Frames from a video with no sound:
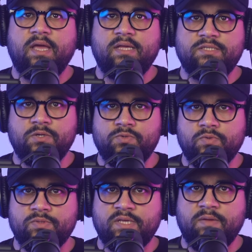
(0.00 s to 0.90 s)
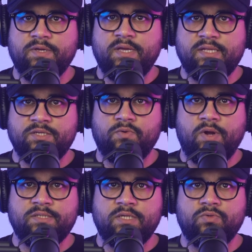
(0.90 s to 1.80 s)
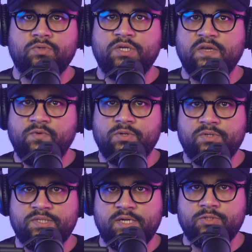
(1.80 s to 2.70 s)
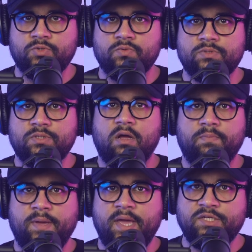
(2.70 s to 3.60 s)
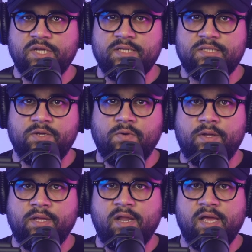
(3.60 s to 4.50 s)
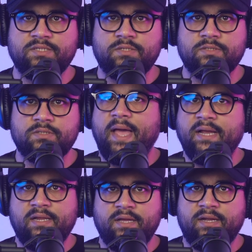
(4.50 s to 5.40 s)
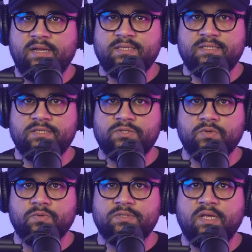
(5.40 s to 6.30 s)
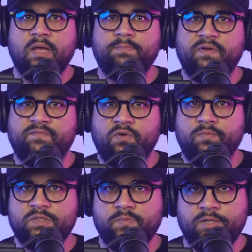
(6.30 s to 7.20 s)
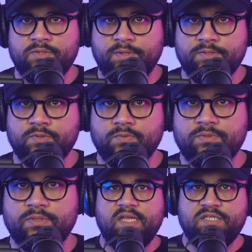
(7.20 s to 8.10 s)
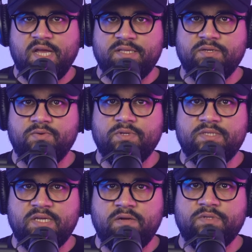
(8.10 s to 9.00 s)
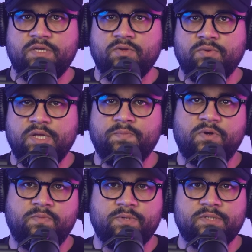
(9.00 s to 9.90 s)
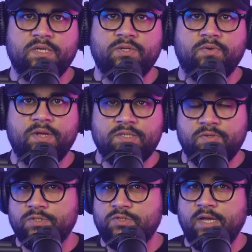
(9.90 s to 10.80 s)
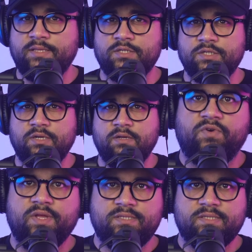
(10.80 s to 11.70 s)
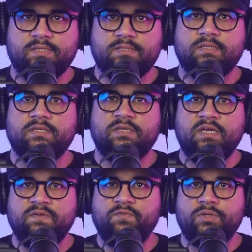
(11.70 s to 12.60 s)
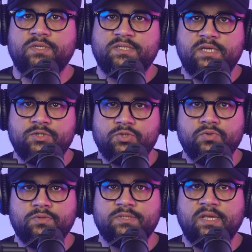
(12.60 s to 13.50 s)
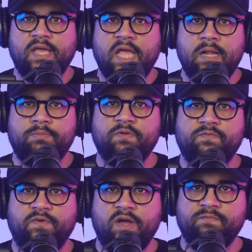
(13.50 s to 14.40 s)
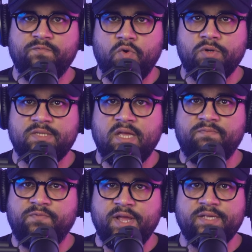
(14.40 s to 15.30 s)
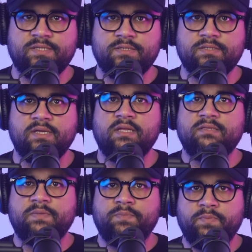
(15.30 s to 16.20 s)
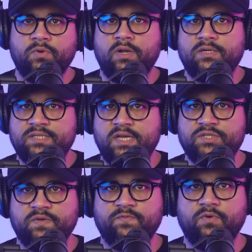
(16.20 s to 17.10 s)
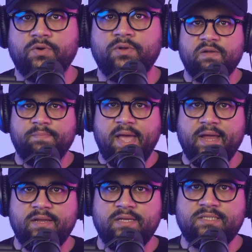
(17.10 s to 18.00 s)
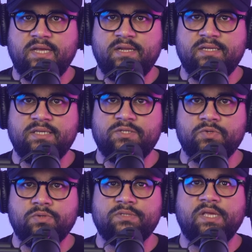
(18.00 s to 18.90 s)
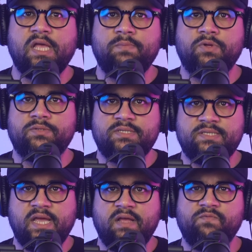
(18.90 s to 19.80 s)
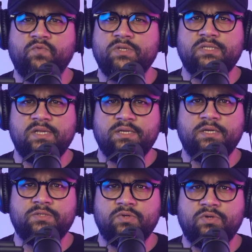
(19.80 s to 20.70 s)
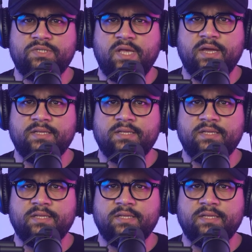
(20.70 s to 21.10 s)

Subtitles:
SEO tools can be categorized into keyword research tools, on-page SEO analyzers, backlink analysis tools, and performance monitoring tools. Each category serves a unique purpose in your SEO strategy. For instance, keyword research tools help you find words and phrases that people are searching for, while backlinks analysis tools help you understand who is linking to your site